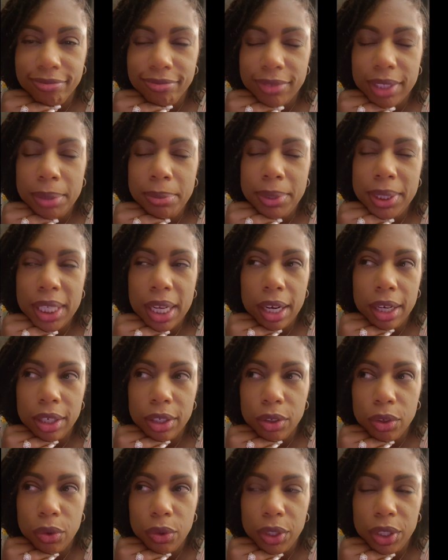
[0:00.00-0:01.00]
I'm tired
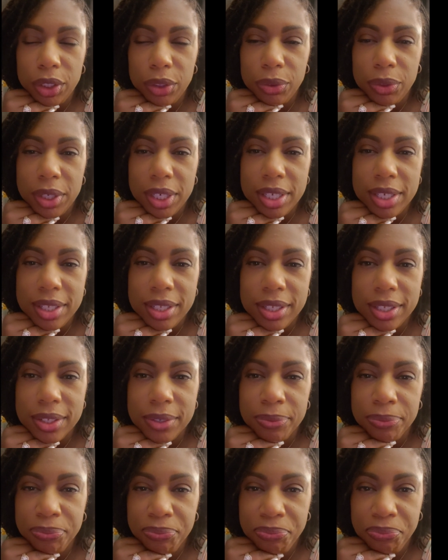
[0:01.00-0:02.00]
of going through
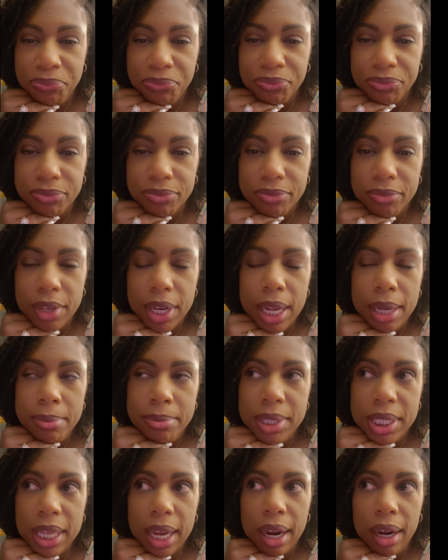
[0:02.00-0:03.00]
this.
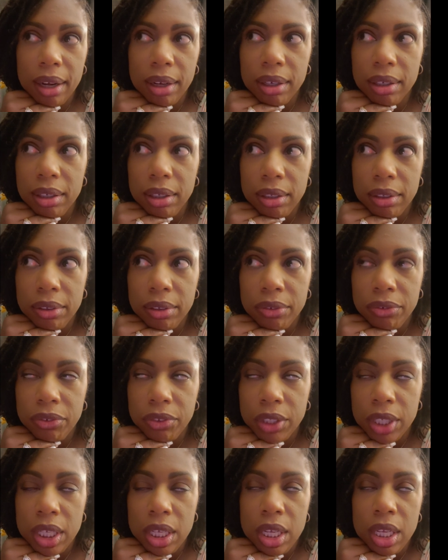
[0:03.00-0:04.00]
I'm tired of
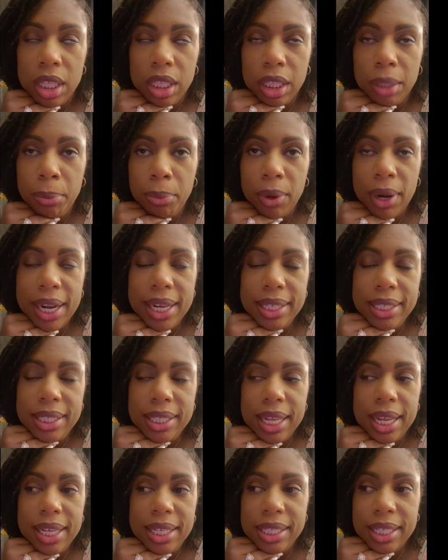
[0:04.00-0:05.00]
the
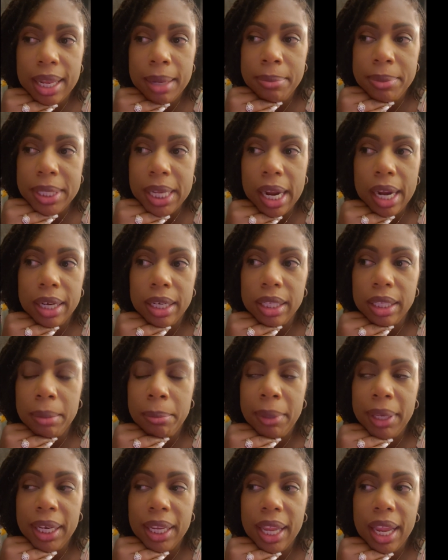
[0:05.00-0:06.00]
process. I'm tired of the
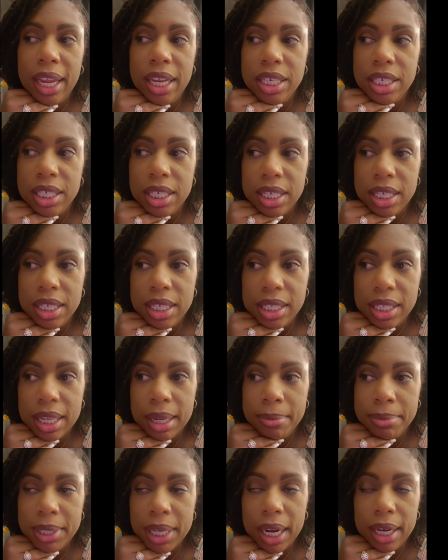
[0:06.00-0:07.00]
medications.
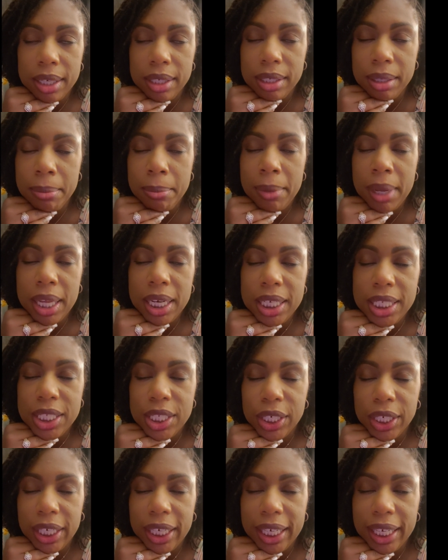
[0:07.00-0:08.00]
I'm tired of the
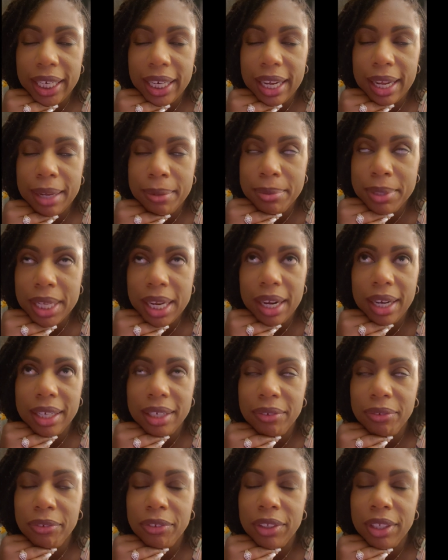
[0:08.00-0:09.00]
monitoring. I'm tired
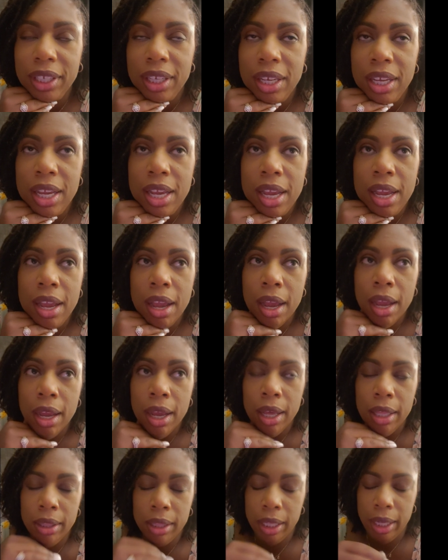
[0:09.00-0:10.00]
of
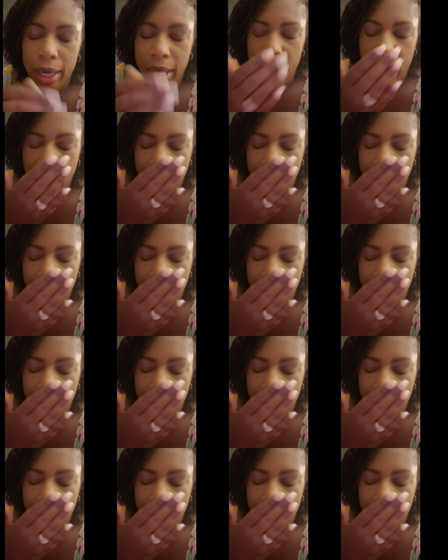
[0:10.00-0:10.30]
the